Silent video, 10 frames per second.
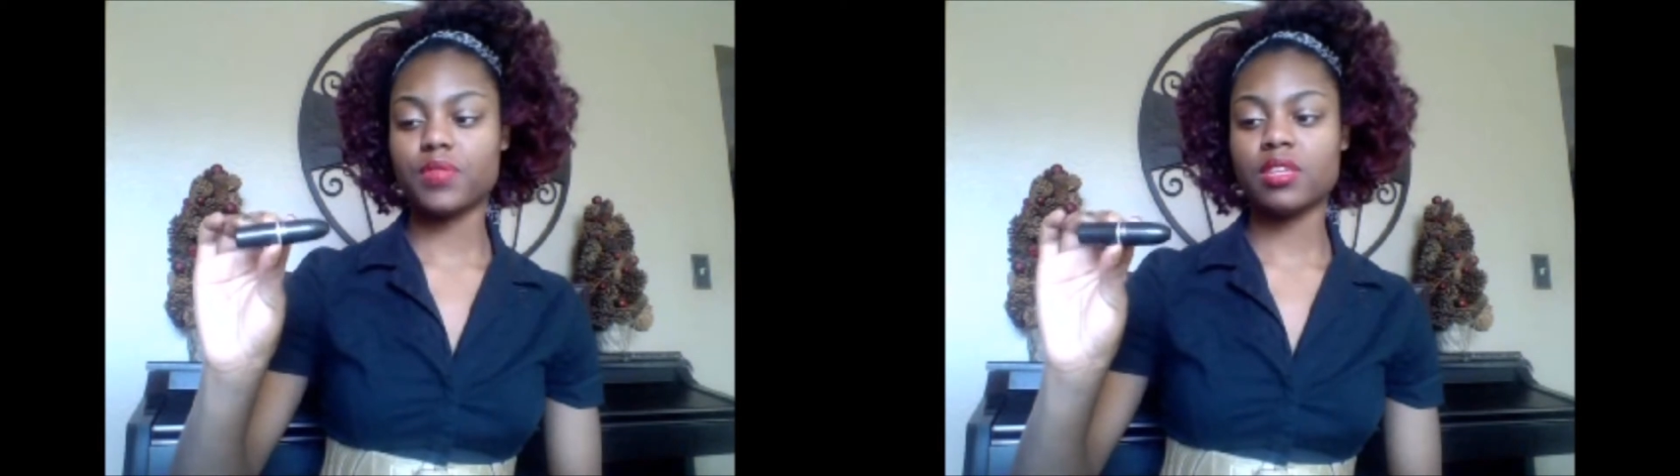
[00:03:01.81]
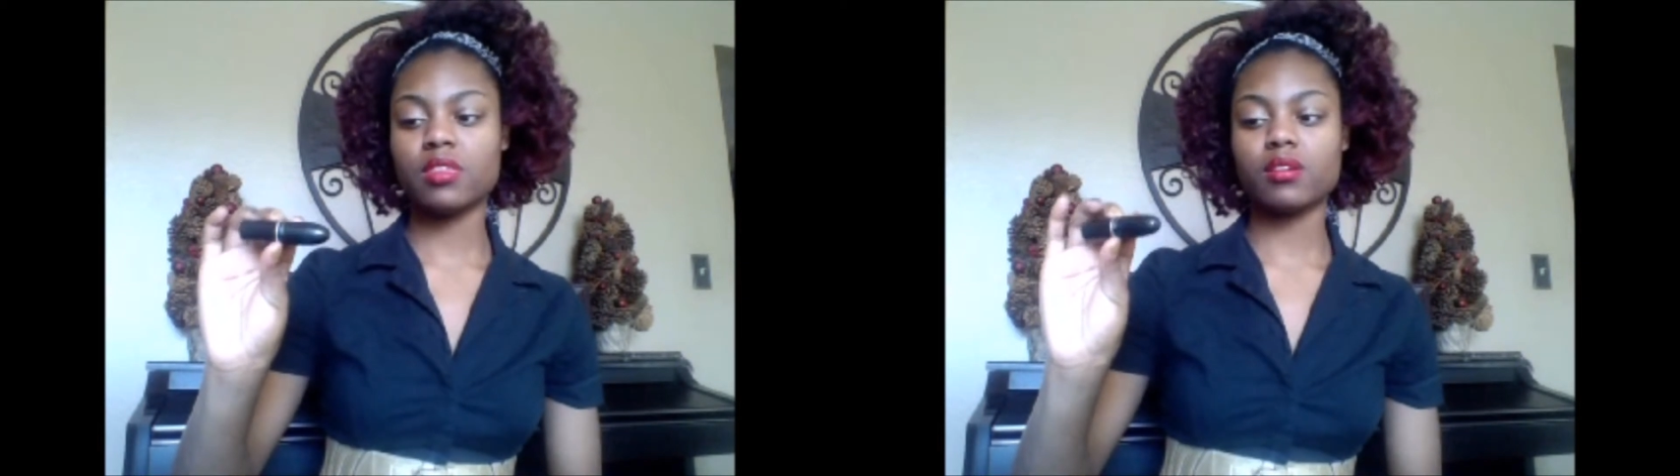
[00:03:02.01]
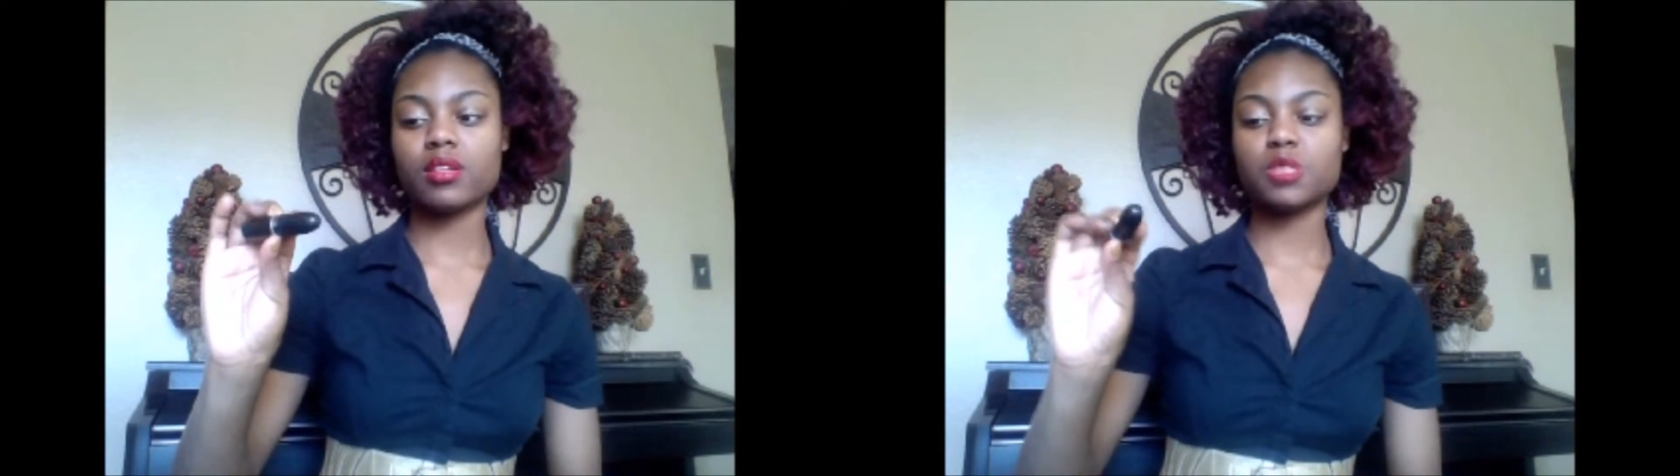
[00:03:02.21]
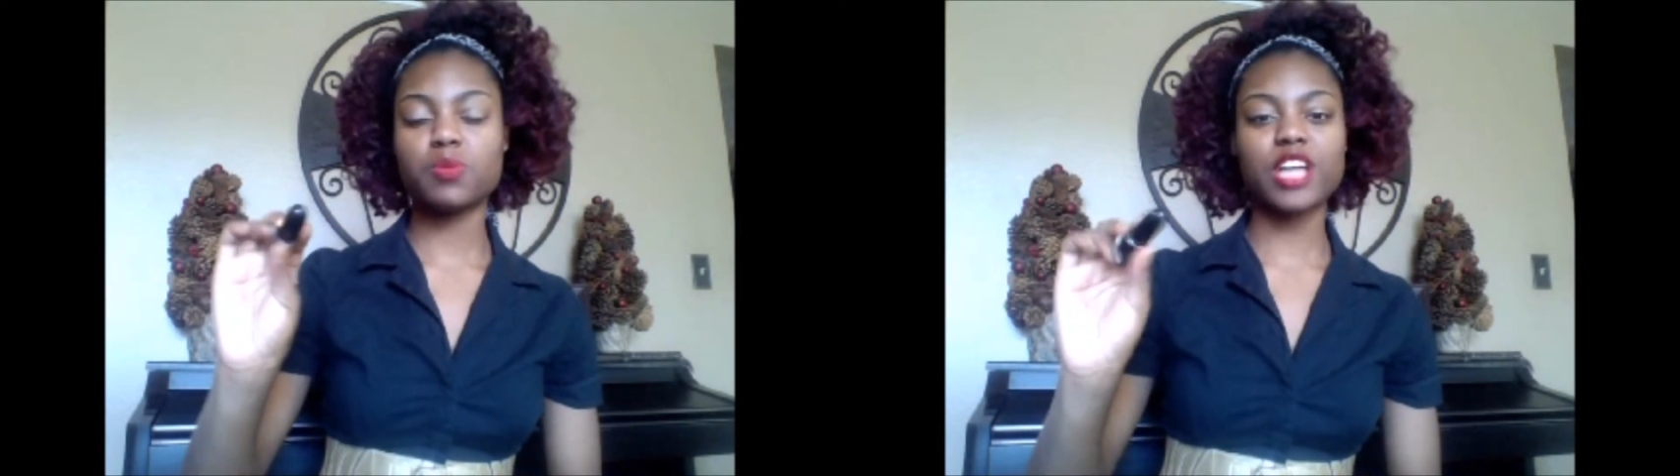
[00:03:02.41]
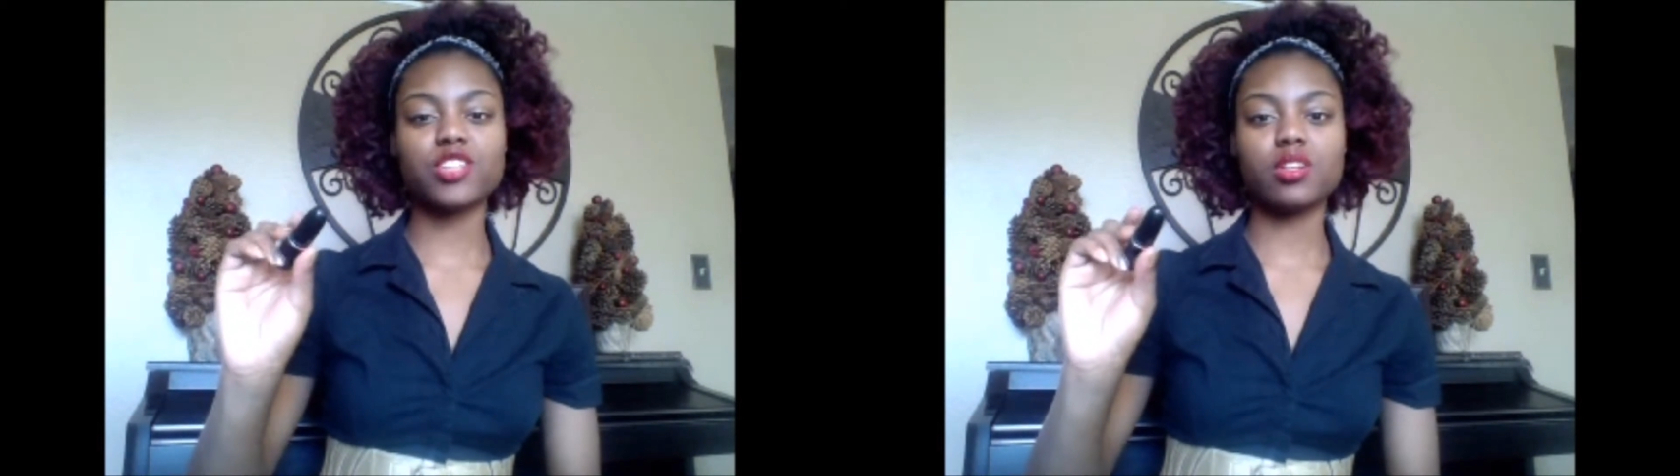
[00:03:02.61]
either a
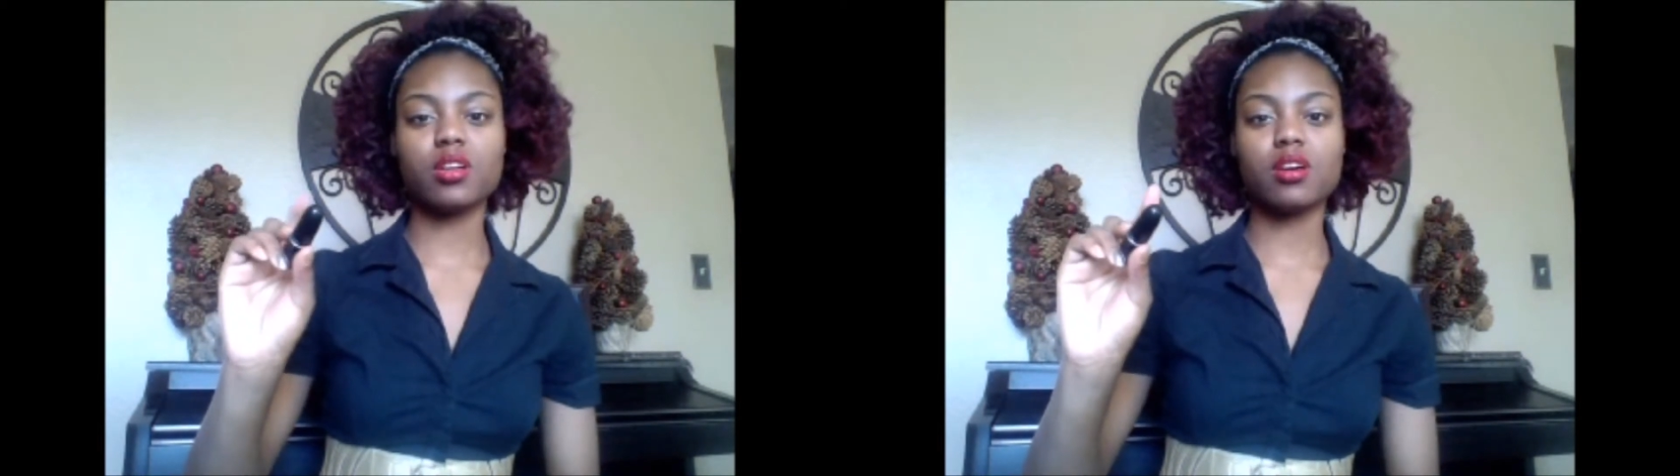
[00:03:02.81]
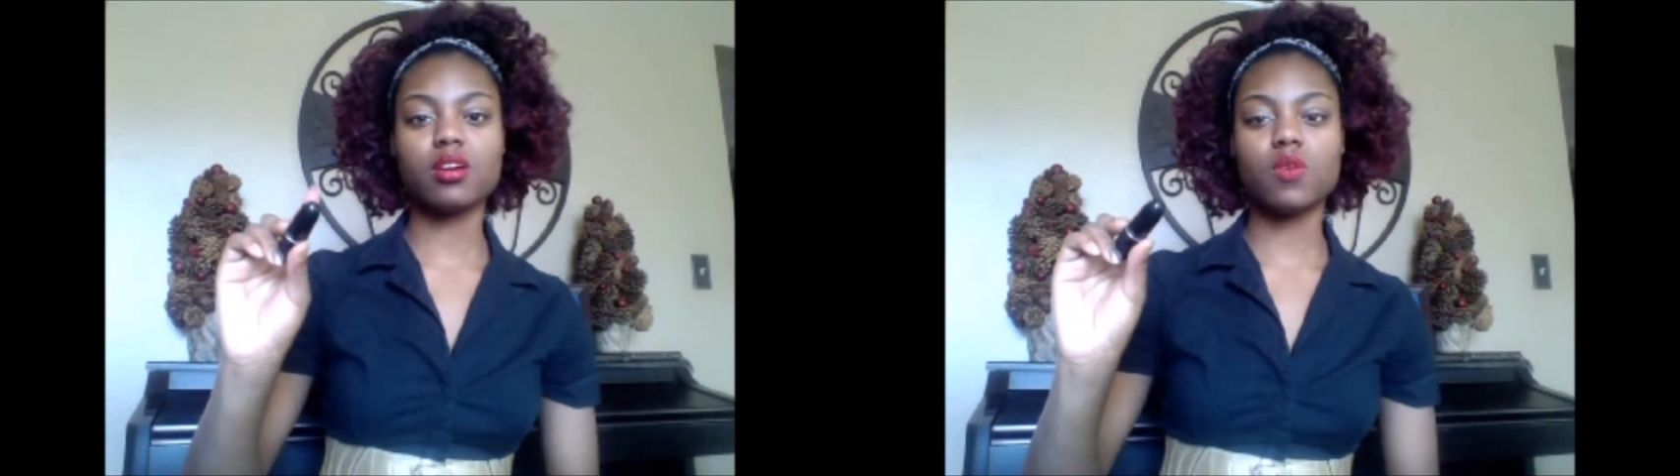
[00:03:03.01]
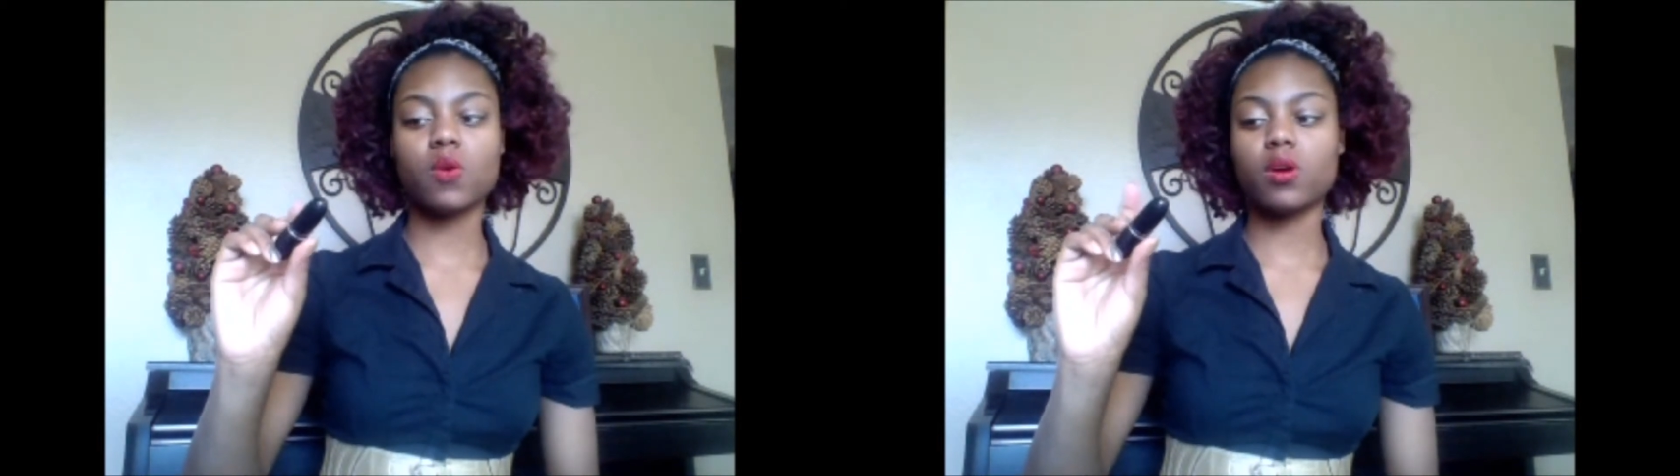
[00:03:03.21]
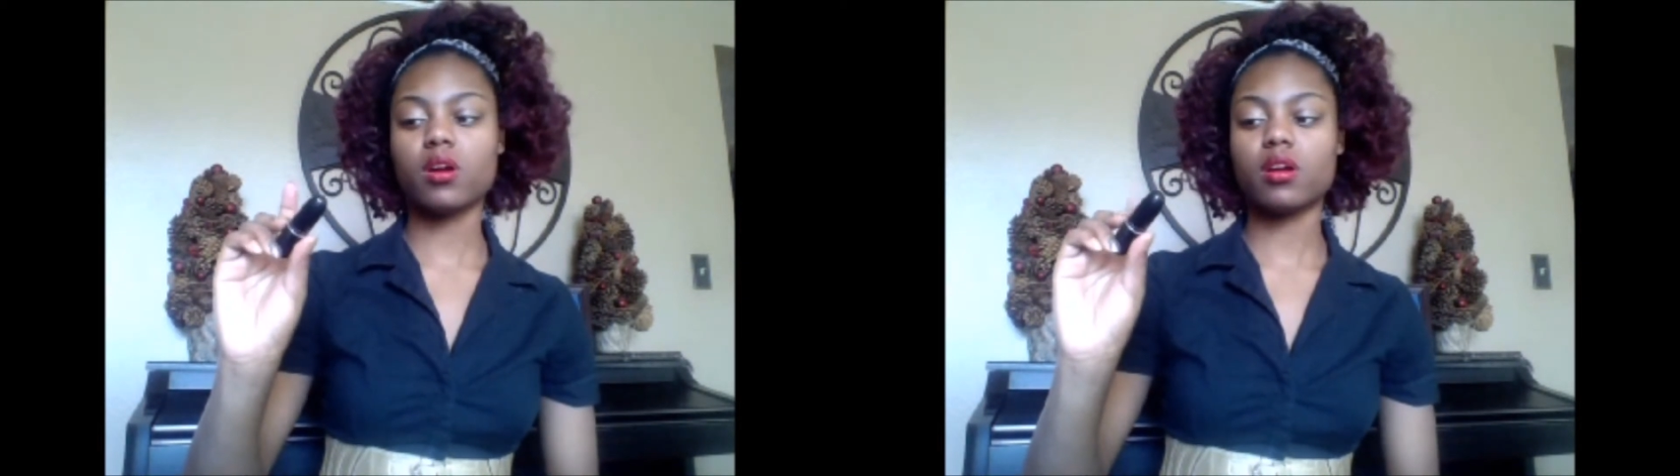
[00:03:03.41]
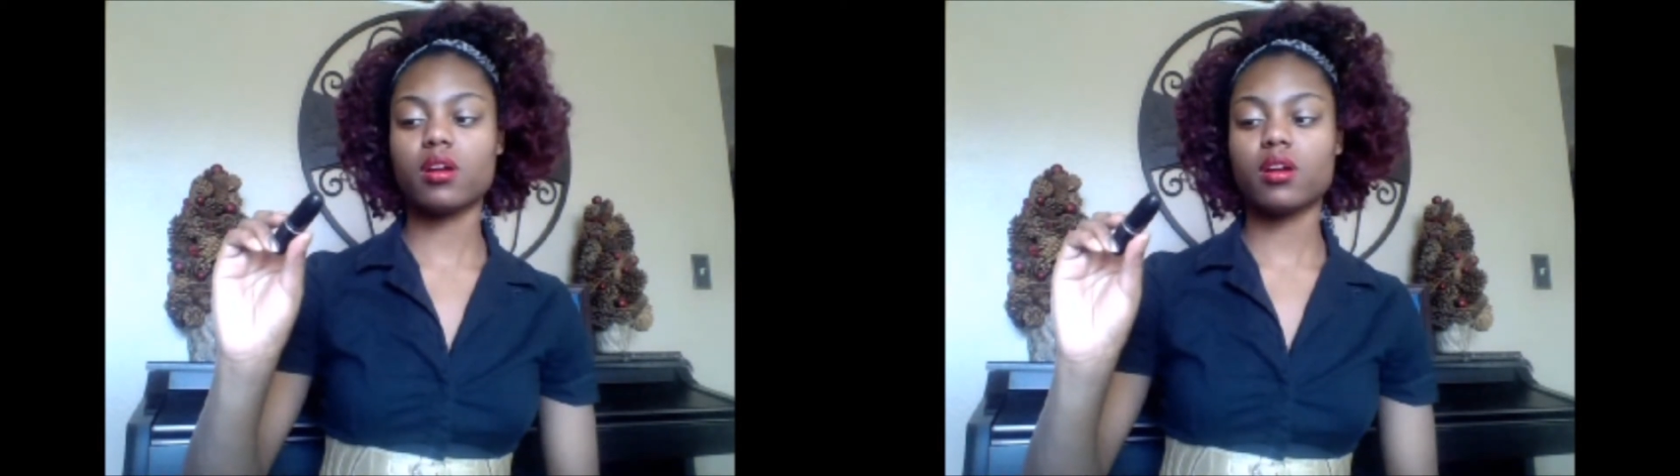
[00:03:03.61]
spatula
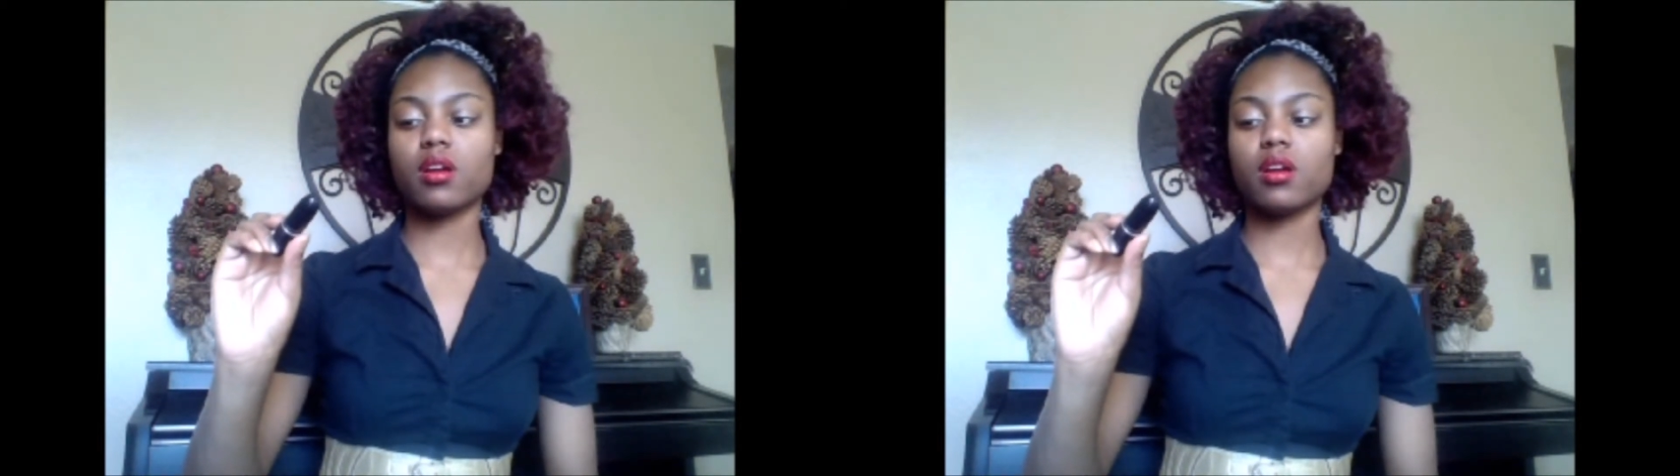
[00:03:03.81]
or